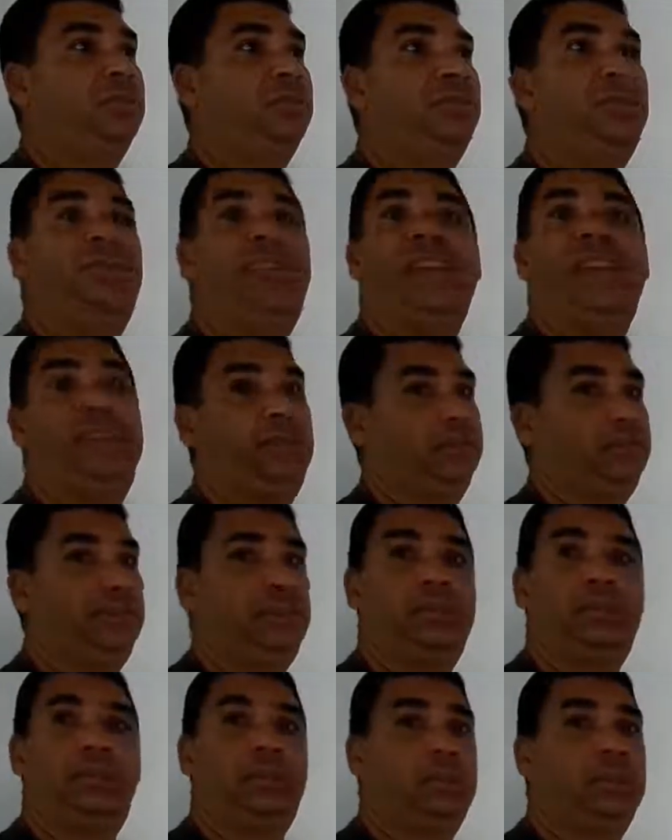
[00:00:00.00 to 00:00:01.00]
Vegas.
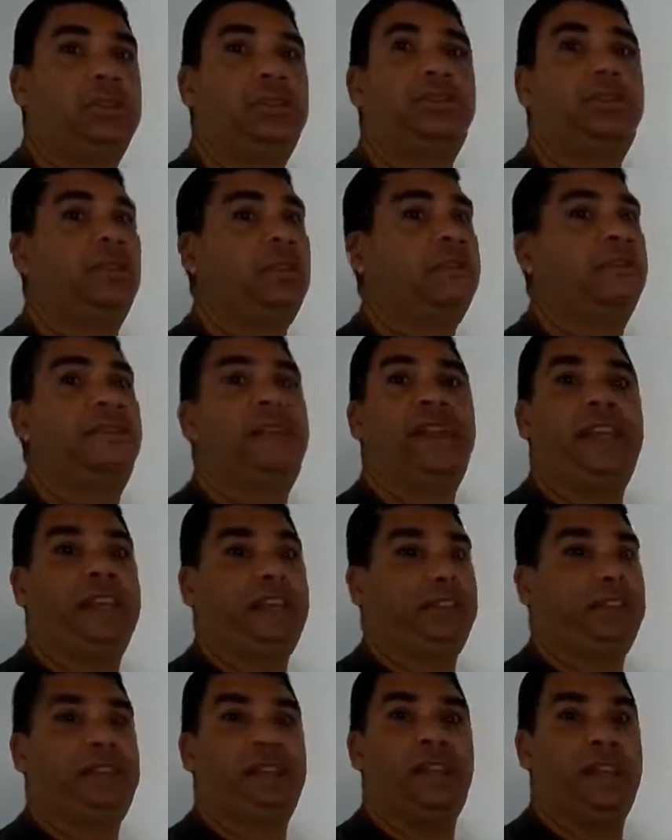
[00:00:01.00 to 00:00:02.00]
You're doing
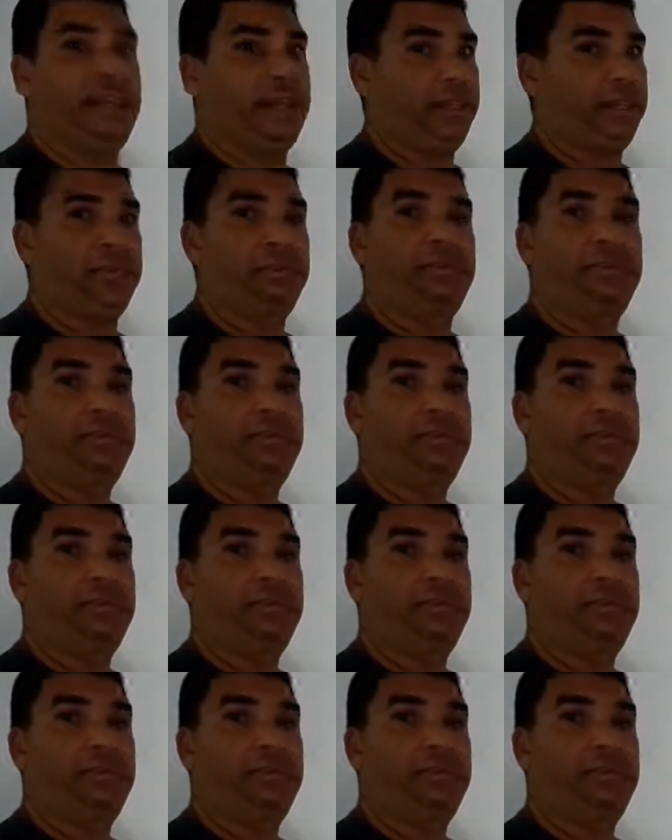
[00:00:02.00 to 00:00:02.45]
Vegas style.